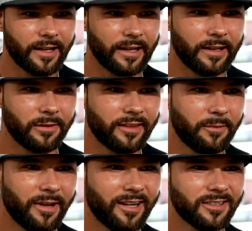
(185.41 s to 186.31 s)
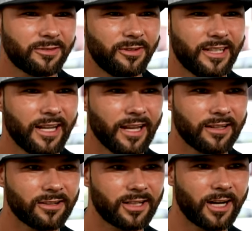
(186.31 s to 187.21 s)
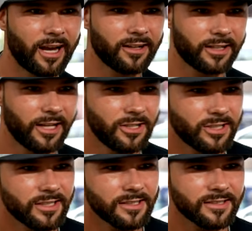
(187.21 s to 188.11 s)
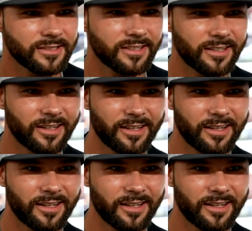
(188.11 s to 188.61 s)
and they made us recant our allegations,